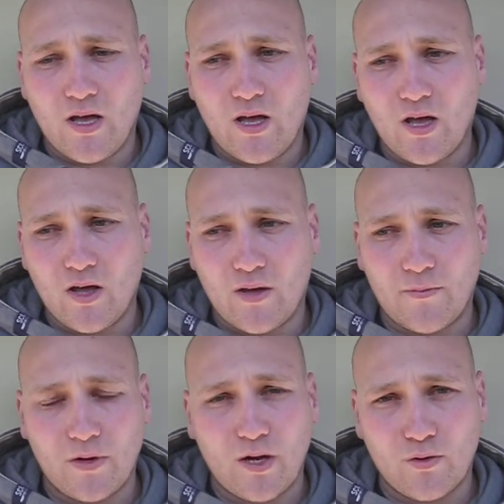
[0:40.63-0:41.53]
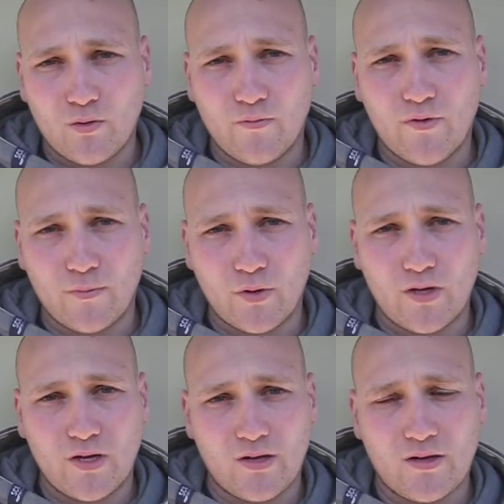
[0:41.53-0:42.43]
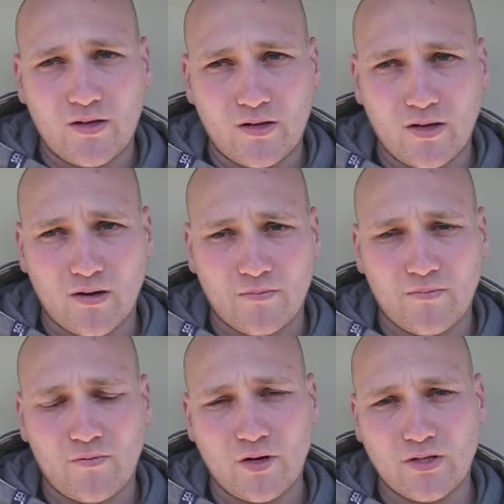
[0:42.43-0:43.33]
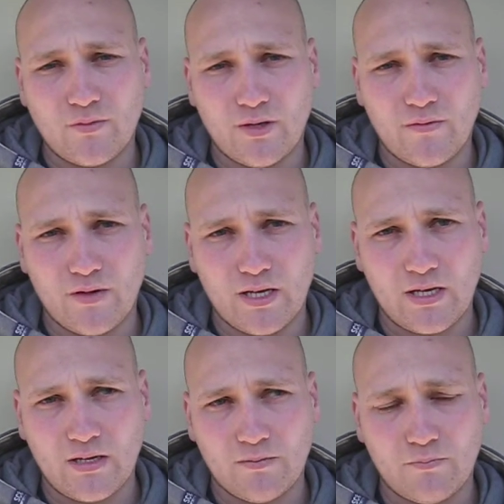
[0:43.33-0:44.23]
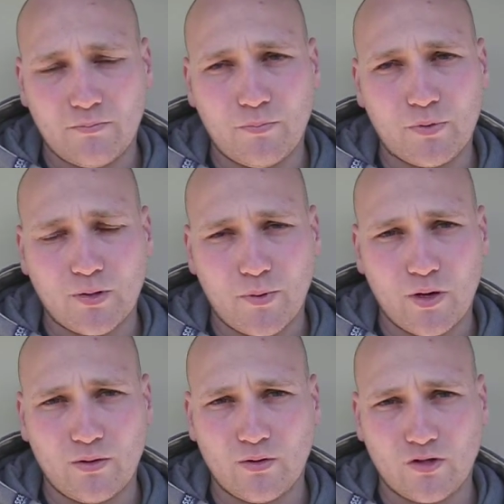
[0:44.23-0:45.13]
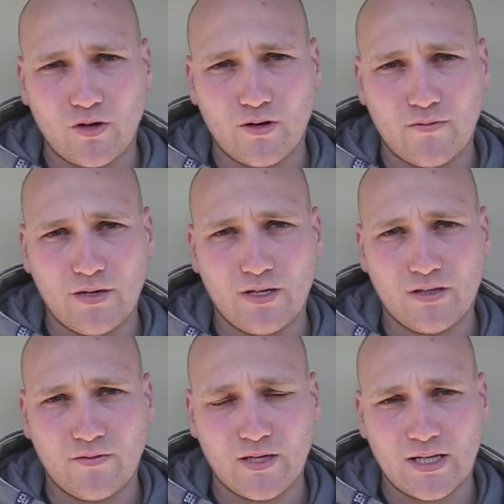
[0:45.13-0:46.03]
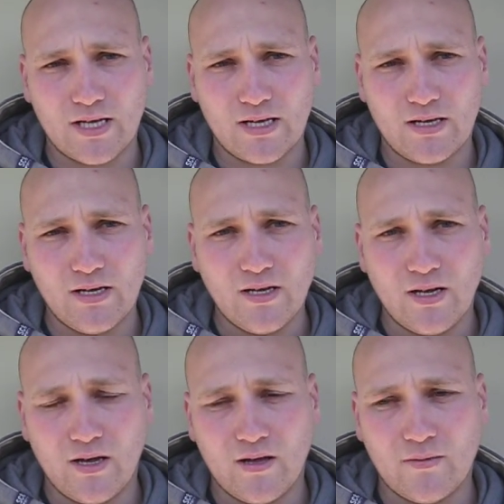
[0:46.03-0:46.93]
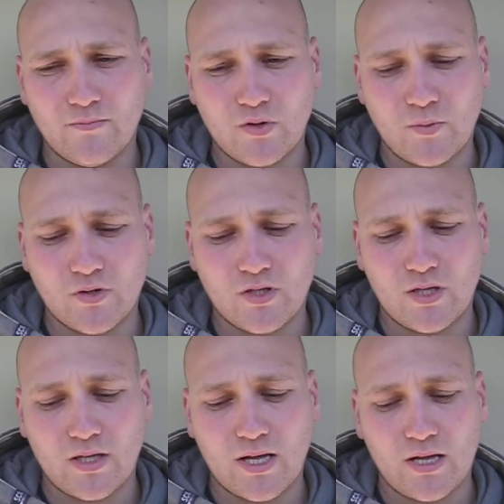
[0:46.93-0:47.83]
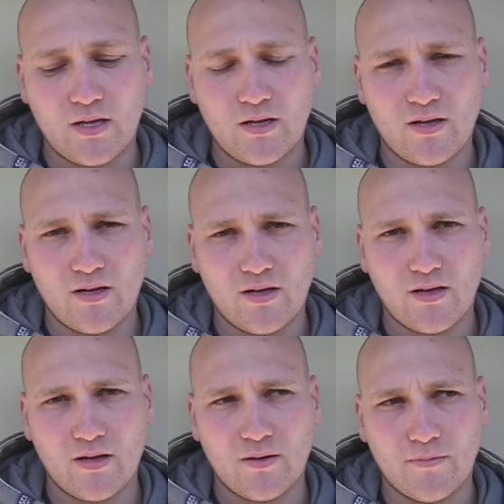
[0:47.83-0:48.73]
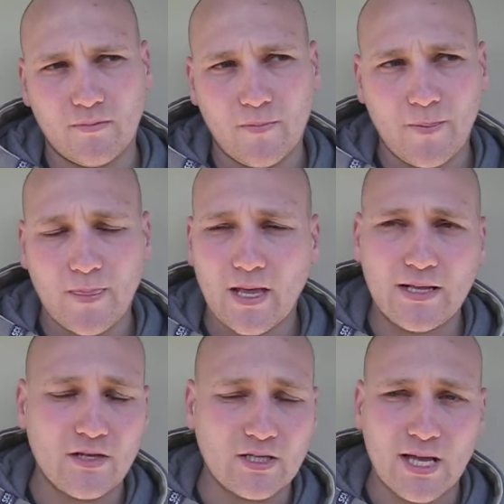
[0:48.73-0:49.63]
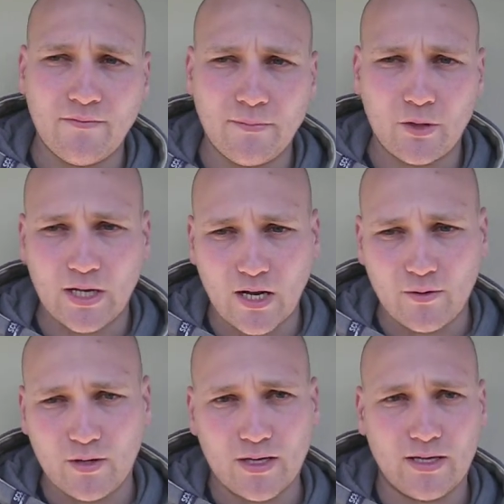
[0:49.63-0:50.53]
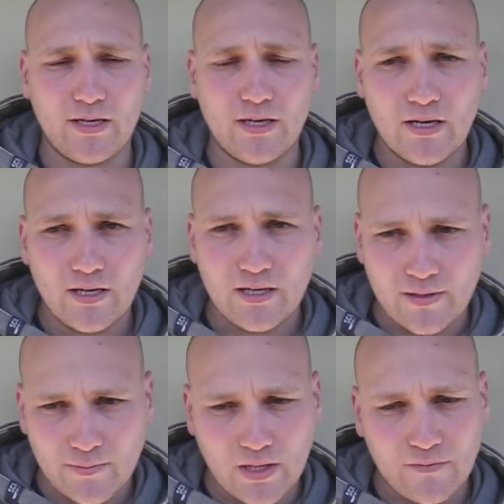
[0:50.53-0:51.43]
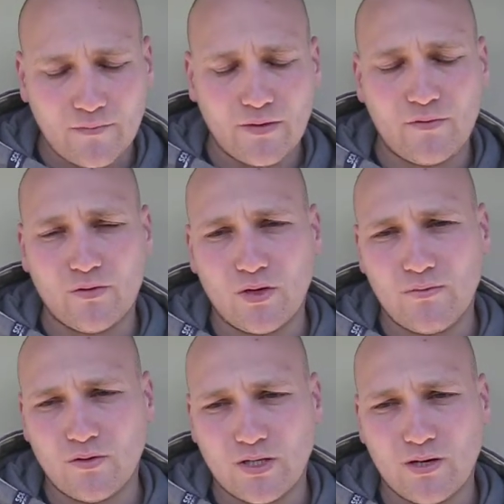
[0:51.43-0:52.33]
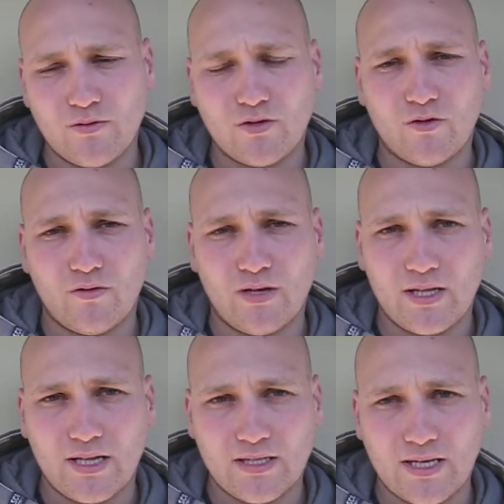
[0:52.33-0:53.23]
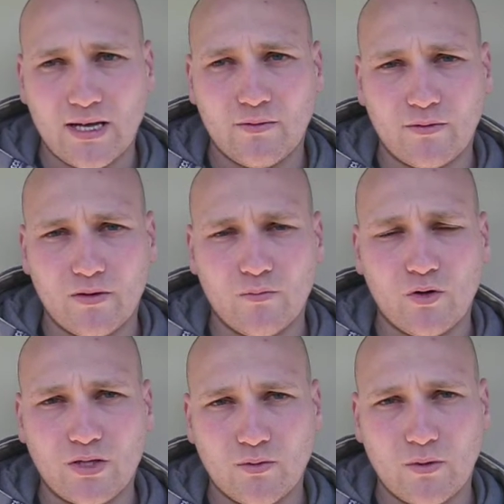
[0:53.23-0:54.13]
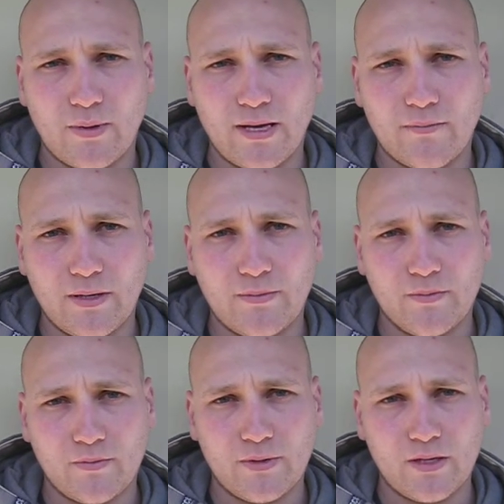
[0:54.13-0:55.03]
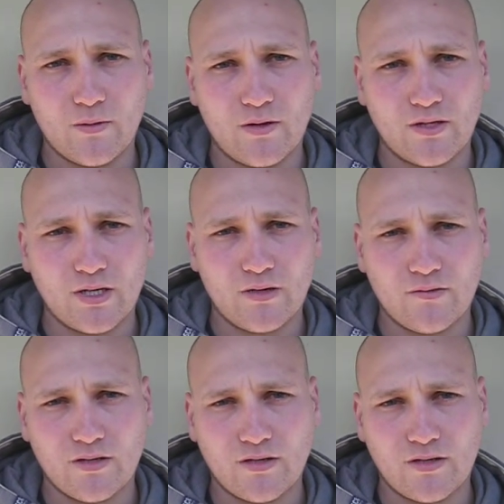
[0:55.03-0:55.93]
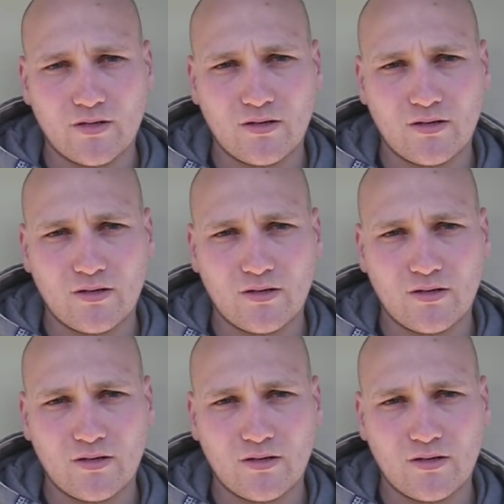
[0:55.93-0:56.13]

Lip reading: A local footballer that I'm friends with, he supplied all the trophies for the day, sponsored the day, and just everybody locally. If you tell the story in detail and what it's all about, people will be quite generous. And